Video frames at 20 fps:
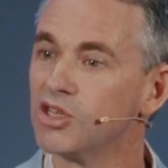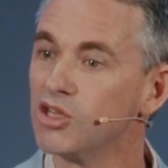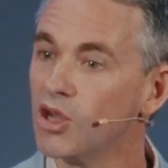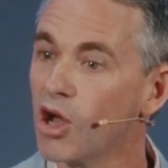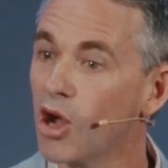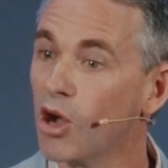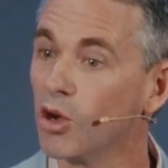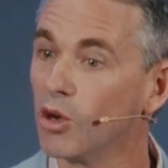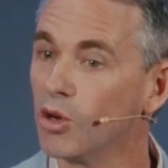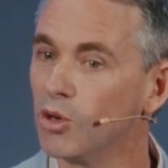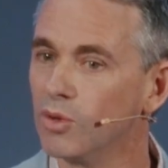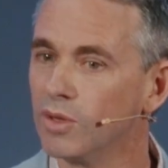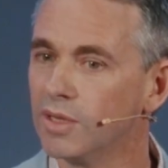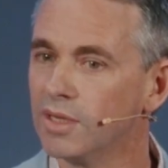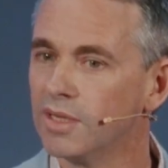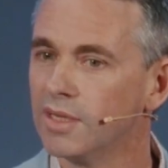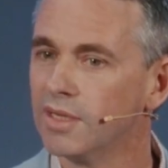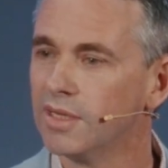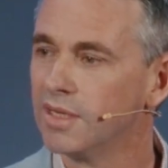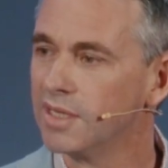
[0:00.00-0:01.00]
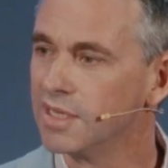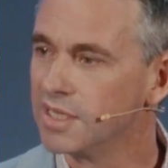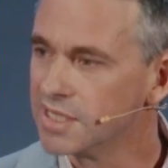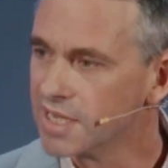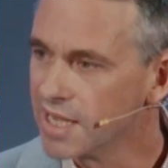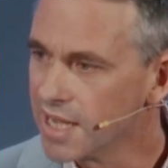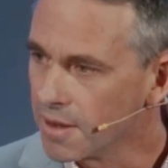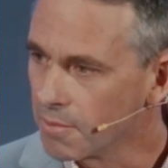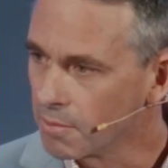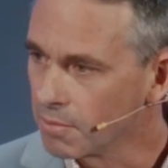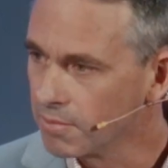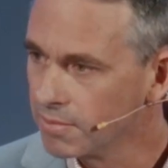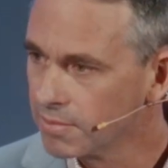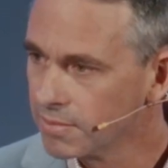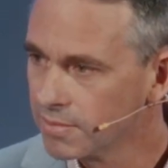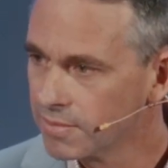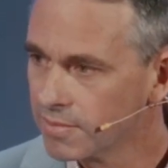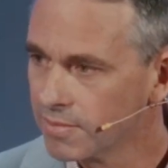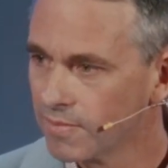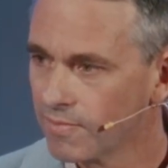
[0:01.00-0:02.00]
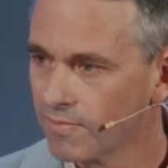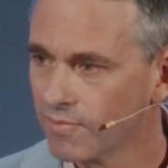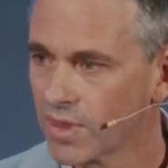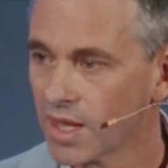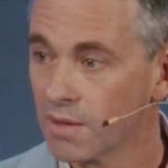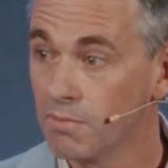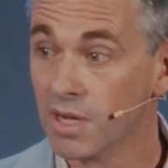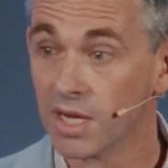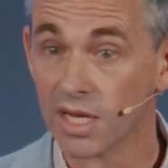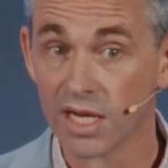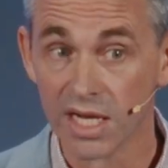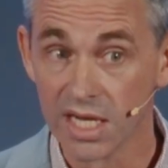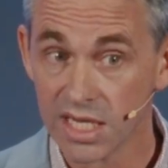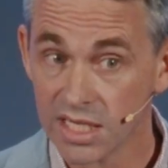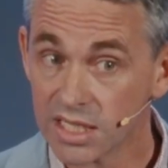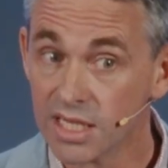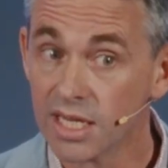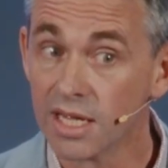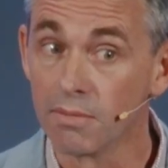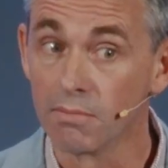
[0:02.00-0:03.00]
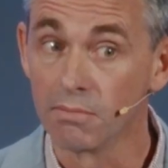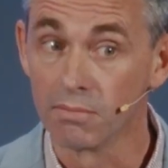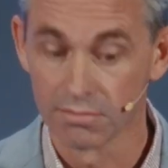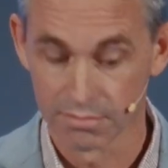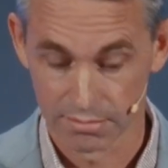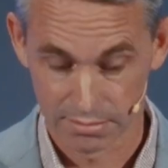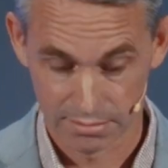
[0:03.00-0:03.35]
know it's Him, but it is Him.